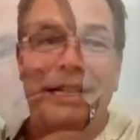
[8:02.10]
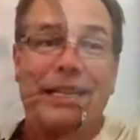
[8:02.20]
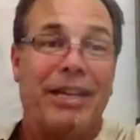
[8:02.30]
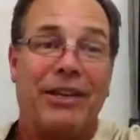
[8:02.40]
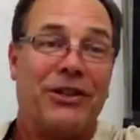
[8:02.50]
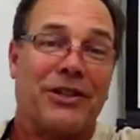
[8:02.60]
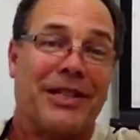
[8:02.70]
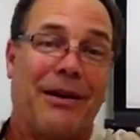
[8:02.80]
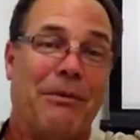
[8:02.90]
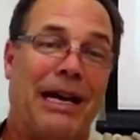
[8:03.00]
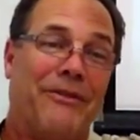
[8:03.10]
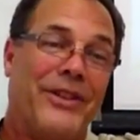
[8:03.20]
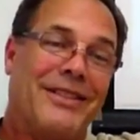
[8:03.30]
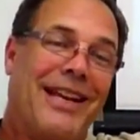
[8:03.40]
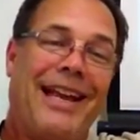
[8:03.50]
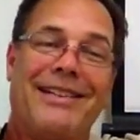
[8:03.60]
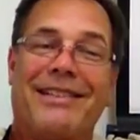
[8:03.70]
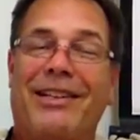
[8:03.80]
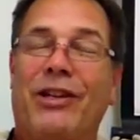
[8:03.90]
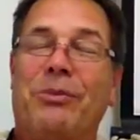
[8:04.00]
Kid just stopped by and visited. I hadn't
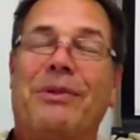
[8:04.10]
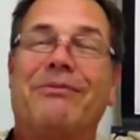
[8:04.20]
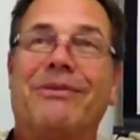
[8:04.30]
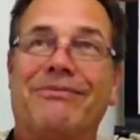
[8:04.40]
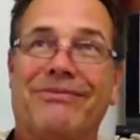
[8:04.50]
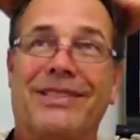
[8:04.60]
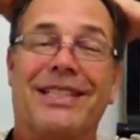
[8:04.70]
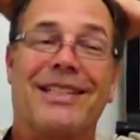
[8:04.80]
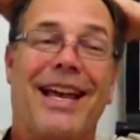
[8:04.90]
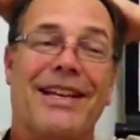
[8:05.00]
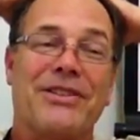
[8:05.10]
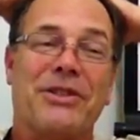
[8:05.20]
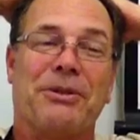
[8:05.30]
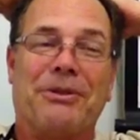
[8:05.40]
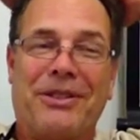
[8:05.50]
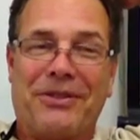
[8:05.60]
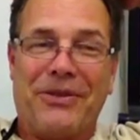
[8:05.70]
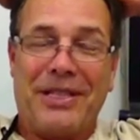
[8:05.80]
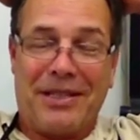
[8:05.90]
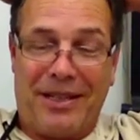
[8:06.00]
seen him since last year. We just
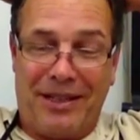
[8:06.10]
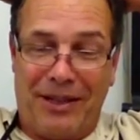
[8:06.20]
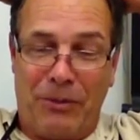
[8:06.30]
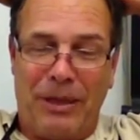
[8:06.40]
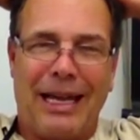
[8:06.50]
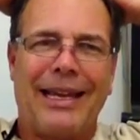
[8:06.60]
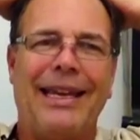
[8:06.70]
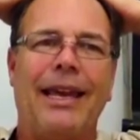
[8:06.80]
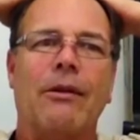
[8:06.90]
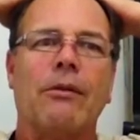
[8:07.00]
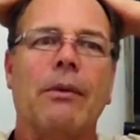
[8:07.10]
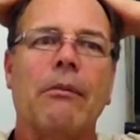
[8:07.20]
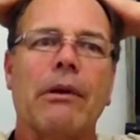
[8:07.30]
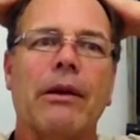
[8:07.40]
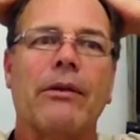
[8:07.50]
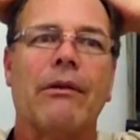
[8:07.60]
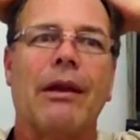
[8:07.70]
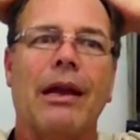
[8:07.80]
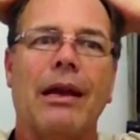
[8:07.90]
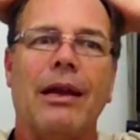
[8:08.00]
visited a little bit. I can't remember his
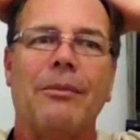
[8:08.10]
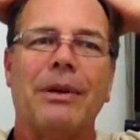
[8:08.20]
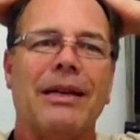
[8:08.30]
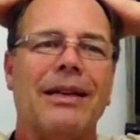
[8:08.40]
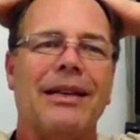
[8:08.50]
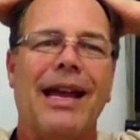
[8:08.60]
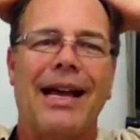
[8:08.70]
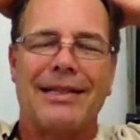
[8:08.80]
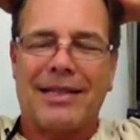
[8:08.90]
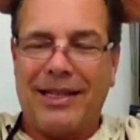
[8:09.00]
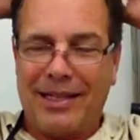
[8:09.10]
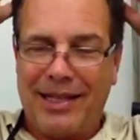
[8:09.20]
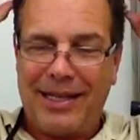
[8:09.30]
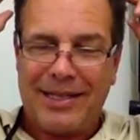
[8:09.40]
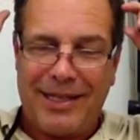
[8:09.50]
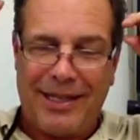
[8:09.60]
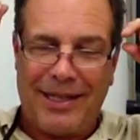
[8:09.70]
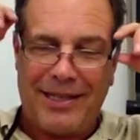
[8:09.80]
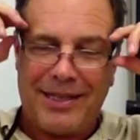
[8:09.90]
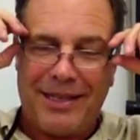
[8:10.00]
name, but nice kid.
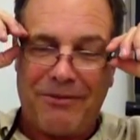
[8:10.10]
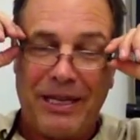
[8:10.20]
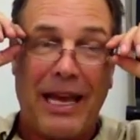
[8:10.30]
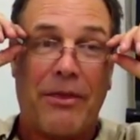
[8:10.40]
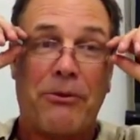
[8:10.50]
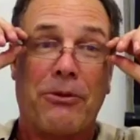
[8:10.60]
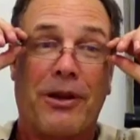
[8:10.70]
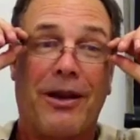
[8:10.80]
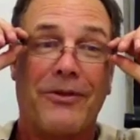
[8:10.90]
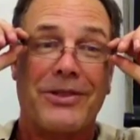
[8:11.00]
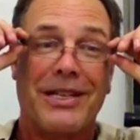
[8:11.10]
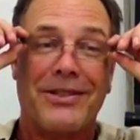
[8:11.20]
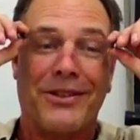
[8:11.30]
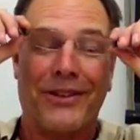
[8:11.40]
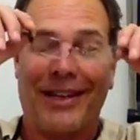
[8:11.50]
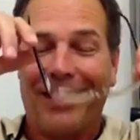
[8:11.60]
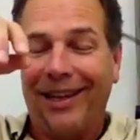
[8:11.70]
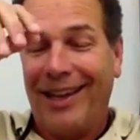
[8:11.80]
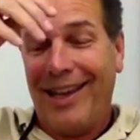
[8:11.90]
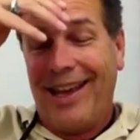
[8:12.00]
We got through the conversation okay.
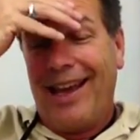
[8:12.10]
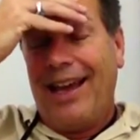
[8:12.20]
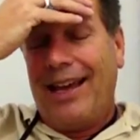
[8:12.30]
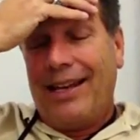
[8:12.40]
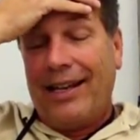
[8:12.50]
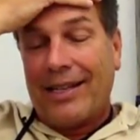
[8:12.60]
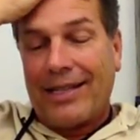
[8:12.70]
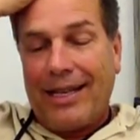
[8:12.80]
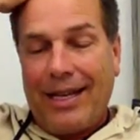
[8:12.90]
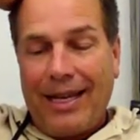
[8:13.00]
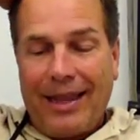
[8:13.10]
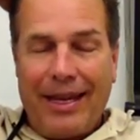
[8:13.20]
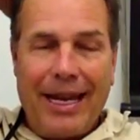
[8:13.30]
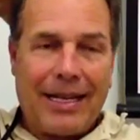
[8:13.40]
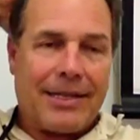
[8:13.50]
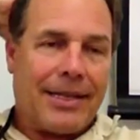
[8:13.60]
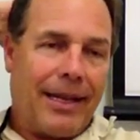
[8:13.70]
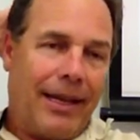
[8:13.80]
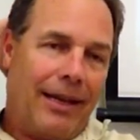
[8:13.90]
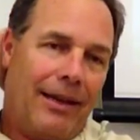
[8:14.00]
Listen, the next
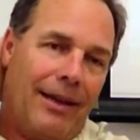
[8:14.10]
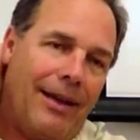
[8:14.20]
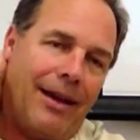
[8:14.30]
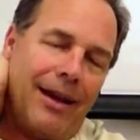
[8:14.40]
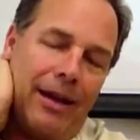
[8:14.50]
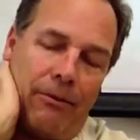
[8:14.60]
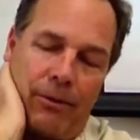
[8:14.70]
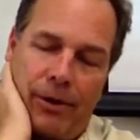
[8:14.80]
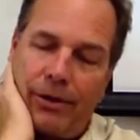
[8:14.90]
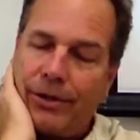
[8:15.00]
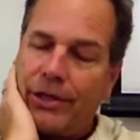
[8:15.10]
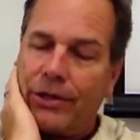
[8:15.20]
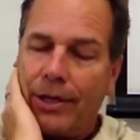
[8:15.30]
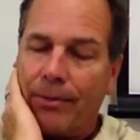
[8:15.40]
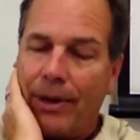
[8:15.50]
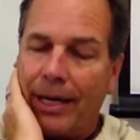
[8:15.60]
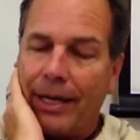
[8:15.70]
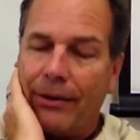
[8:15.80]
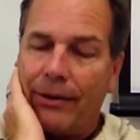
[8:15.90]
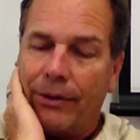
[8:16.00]
thing, we're going to just jump right
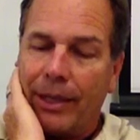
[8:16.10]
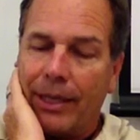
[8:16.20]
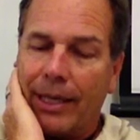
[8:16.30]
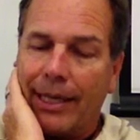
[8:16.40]
into it.